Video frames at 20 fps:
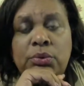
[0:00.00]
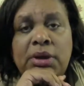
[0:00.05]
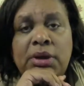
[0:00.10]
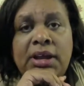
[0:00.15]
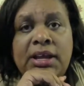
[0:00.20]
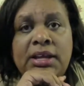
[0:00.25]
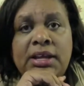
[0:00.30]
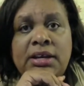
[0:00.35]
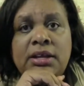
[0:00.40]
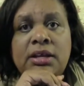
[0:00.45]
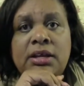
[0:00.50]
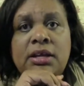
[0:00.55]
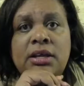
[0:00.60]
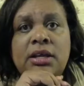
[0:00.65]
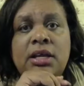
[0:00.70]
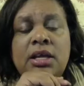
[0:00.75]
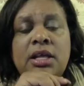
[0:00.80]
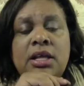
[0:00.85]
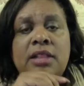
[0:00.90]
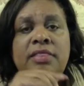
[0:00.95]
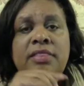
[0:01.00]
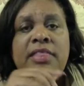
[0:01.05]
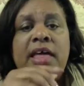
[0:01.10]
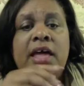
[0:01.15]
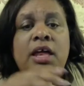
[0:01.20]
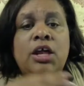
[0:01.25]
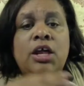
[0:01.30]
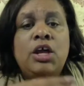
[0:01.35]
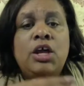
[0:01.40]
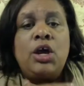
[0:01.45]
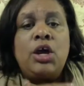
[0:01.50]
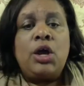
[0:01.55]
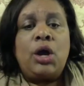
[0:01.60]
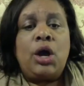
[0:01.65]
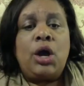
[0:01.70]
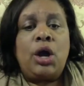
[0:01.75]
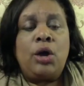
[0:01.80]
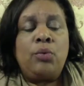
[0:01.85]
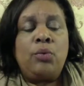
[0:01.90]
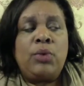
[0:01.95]
Right? That
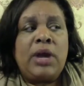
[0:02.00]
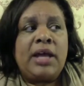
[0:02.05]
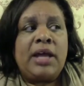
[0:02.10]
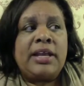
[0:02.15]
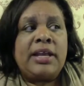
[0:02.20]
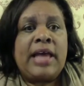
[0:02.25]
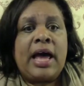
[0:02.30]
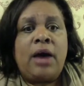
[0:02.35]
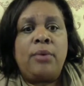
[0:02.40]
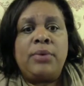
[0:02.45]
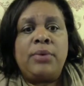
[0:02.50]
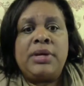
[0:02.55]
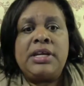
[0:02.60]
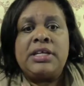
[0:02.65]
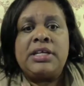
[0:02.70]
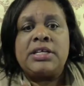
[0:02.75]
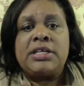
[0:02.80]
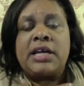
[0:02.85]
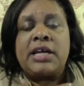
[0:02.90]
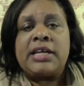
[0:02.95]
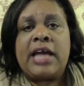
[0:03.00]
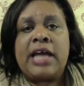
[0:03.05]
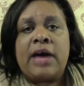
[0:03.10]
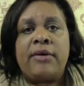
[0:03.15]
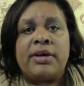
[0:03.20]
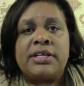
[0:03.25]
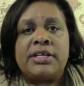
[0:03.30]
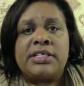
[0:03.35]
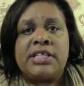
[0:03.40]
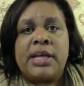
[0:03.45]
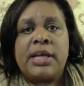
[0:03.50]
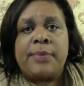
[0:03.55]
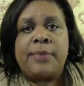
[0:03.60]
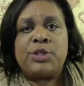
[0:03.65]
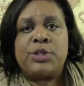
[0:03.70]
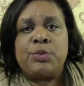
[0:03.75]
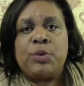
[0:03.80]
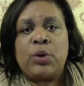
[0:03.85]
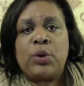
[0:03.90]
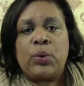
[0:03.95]
we need to allow our
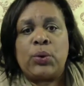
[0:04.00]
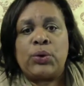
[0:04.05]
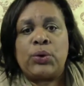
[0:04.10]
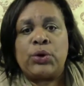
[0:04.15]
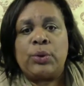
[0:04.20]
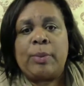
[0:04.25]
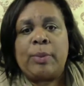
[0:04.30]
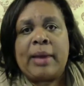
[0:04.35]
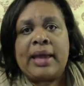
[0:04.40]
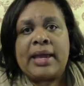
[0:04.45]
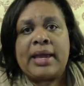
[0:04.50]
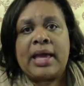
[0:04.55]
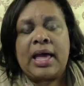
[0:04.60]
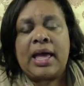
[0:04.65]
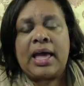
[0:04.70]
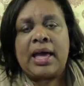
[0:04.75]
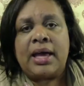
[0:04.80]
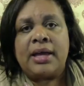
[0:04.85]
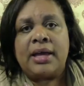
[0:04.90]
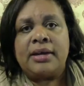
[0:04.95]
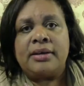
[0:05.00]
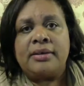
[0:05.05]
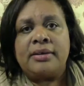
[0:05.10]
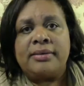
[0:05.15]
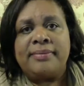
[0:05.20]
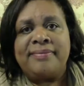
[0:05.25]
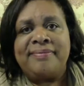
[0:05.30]
steps to be ordered by God.